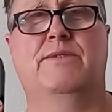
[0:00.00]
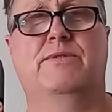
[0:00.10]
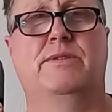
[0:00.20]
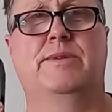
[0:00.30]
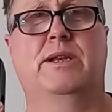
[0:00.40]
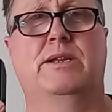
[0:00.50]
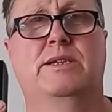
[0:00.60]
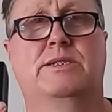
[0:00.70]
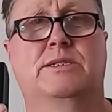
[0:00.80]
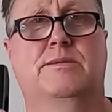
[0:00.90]
from the Middle
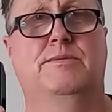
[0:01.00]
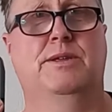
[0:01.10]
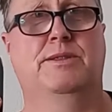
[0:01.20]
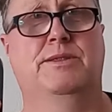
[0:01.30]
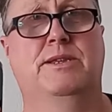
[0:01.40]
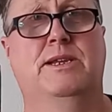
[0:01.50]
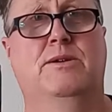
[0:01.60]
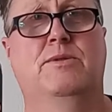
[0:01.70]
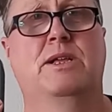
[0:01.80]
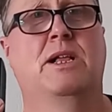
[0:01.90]
East, uh, you
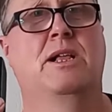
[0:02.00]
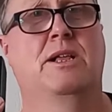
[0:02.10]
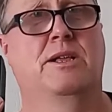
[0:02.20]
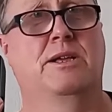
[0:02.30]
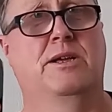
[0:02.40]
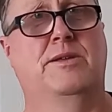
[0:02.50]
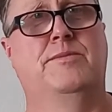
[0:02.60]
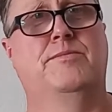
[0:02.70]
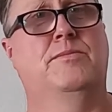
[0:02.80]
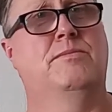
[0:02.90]
know,
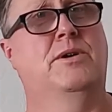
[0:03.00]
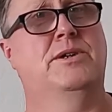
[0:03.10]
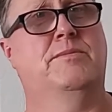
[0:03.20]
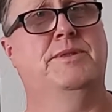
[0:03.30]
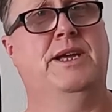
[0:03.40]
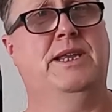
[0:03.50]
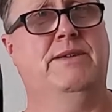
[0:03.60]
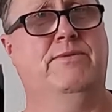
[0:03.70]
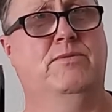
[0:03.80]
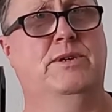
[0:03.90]
and might not be there
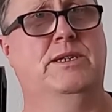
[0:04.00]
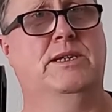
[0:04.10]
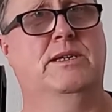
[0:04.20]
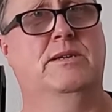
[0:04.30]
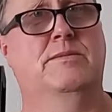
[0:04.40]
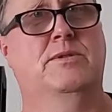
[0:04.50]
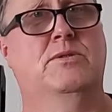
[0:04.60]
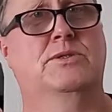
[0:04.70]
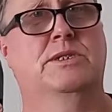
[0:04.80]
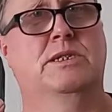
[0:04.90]
every week
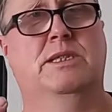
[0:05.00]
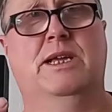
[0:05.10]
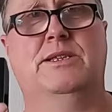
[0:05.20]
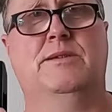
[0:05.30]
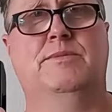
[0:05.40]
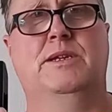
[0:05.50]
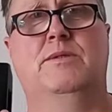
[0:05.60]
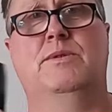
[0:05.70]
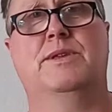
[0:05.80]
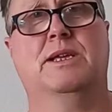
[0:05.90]
because that they bring
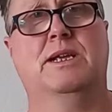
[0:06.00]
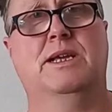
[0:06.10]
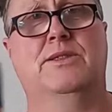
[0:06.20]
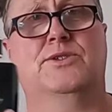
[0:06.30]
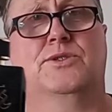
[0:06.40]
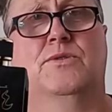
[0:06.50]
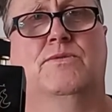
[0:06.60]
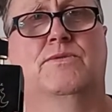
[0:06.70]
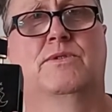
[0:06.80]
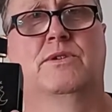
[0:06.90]
it when they can get the
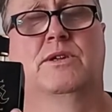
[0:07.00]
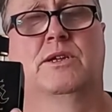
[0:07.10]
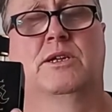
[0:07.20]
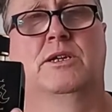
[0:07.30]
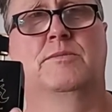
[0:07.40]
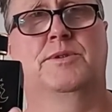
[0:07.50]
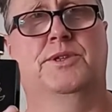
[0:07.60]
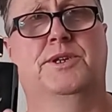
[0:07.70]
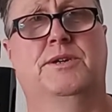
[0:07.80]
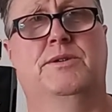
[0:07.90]
stuff. But
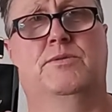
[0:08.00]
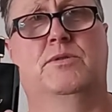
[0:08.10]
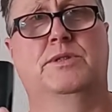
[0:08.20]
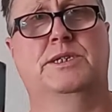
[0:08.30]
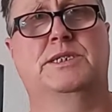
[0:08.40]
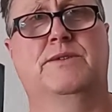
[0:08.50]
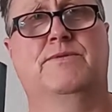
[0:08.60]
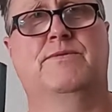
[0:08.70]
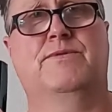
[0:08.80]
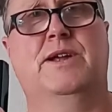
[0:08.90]
they do do all these
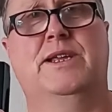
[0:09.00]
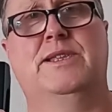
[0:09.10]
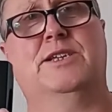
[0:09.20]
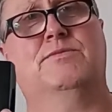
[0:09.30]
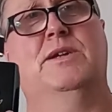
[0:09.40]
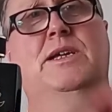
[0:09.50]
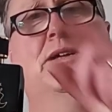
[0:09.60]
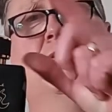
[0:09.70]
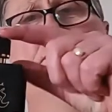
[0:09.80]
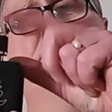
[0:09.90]
different frames. That's
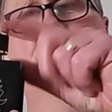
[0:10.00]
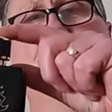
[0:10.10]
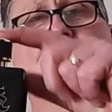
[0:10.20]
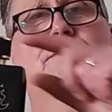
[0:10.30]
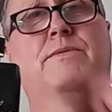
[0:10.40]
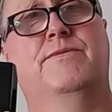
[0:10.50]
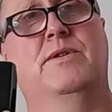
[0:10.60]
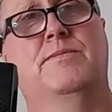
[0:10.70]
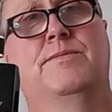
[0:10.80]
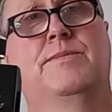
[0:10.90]
where I found this one from.